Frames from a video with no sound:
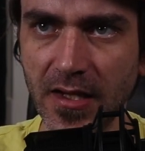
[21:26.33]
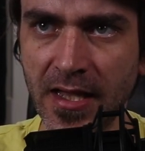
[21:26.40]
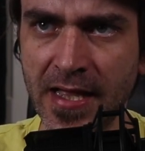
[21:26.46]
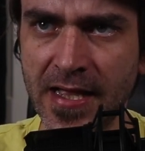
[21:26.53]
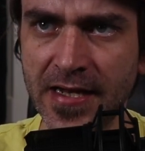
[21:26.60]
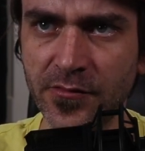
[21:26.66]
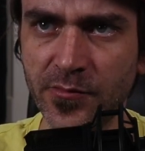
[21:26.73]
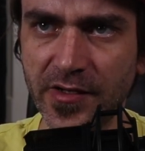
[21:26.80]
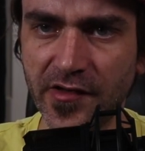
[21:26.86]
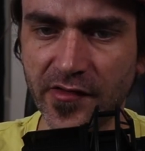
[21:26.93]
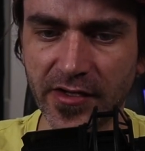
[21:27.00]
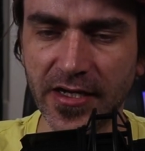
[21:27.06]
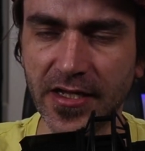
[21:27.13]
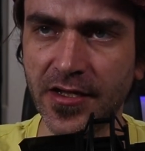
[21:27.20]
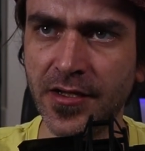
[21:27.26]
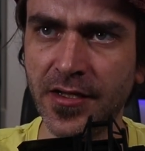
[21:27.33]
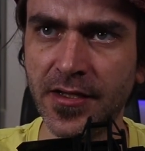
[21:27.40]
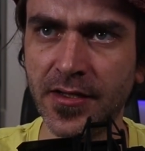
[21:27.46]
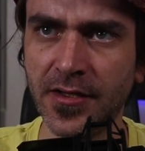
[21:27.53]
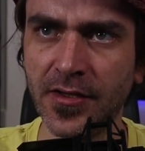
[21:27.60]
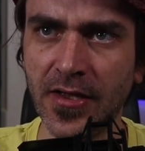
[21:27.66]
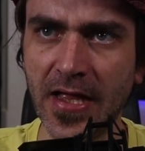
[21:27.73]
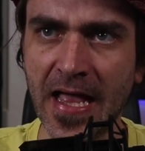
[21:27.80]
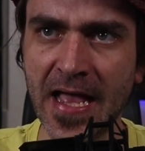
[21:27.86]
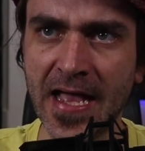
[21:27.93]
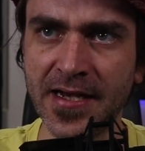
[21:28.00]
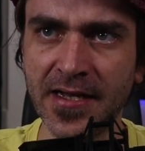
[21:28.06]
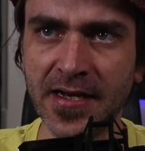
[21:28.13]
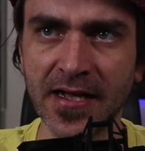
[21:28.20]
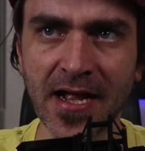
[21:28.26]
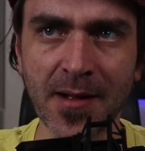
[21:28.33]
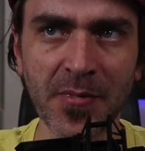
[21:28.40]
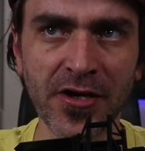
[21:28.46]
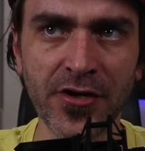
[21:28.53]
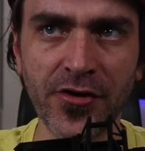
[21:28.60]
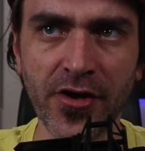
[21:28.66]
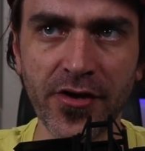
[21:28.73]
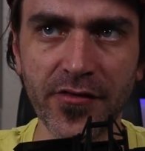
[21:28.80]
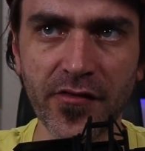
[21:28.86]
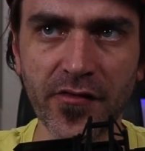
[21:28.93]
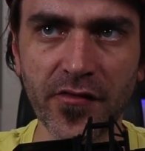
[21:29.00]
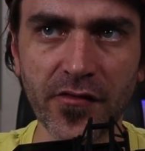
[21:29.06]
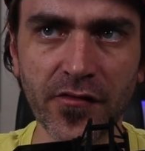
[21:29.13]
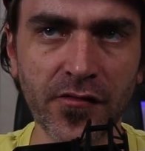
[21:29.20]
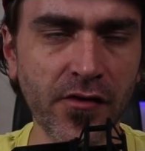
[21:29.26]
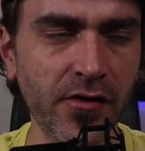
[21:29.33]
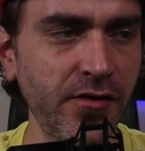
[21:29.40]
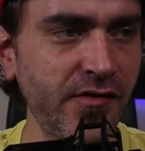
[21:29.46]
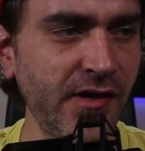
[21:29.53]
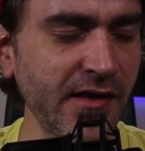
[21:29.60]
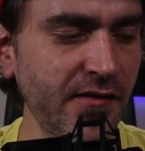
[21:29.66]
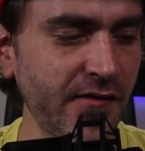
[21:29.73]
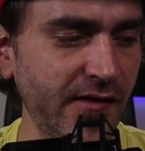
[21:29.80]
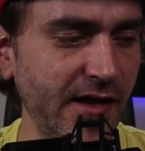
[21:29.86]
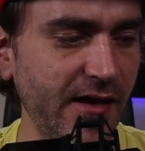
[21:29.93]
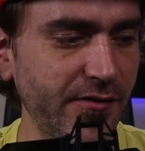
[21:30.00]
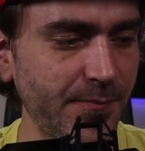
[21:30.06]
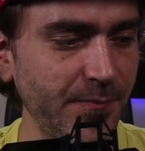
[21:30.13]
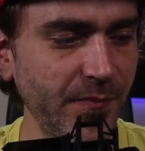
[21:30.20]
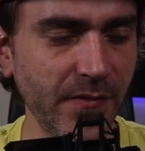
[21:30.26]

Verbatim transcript: and we're just going to add in a couple of notes. So check this out.